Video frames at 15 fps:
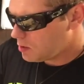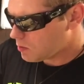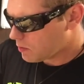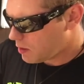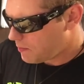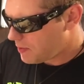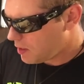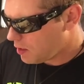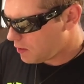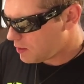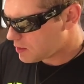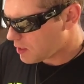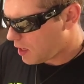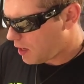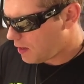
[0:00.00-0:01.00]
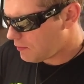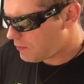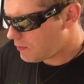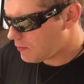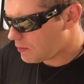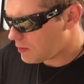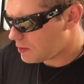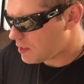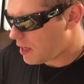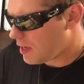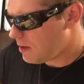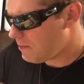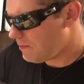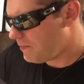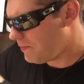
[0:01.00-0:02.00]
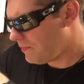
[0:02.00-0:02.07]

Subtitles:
So we're gonna peel this off with the tape.